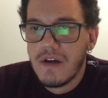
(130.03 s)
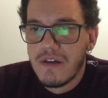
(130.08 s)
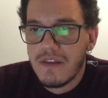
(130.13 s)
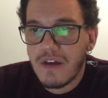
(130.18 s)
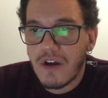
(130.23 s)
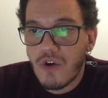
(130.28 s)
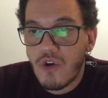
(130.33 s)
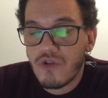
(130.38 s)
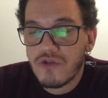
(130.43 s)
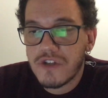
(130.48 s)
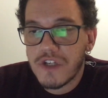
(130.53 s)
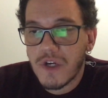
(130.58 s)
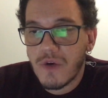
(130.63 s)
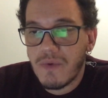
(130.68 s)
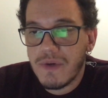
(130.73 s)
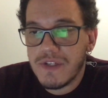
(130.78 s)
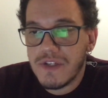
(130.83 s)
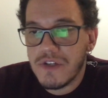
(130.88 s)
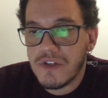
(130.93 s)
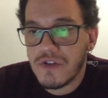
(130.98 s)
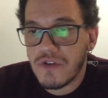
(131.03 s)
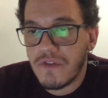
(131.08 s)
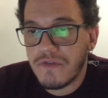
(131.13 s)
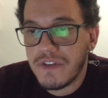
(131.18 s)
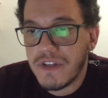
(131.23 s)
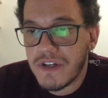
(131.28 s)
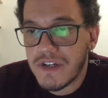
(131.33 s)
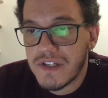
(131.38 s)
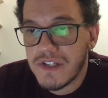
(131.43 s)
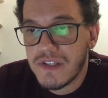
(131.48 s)
the consequences of
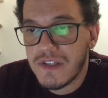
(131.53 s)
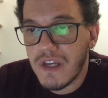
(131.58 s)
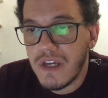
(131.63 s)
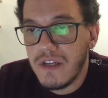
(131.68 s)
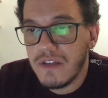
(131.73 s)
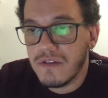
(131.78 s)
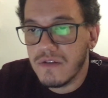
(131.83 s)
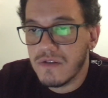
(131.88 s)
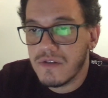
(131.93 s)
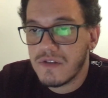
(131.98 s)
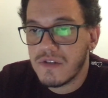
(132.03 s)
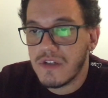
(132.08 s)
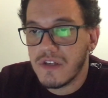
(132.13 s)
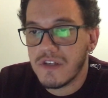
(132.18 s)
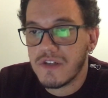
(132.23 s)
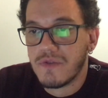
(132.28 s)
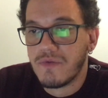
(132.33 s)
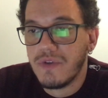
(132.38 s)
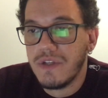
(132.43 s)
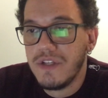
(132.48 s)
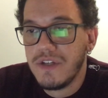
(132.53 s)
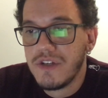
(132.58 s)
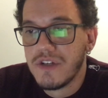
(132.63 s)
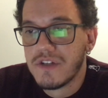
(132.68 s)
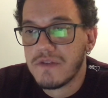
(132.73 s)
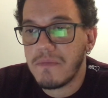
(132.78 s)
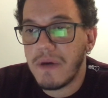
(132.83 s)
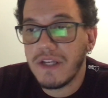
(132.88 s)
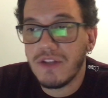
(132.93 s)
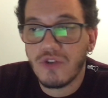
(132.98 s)
their status as a
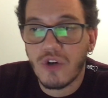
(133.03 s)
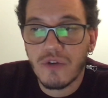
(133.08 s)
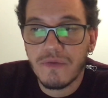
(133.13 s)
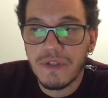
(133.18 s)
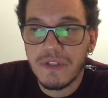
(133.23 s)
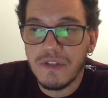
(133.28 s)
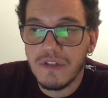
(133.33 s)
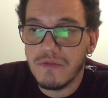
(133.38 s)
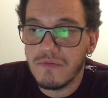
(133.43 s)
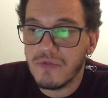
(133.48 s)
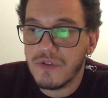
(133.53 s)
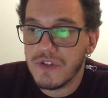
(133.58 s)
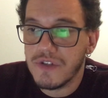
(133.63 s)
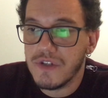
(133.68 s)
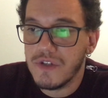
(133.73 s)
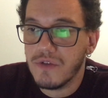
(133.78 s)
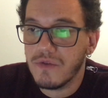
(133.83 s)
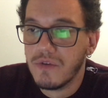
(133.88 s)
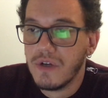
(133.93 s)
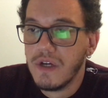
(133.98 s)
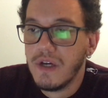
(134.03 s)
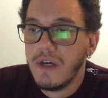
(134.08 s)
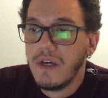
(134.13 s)
religious minority in Brazil,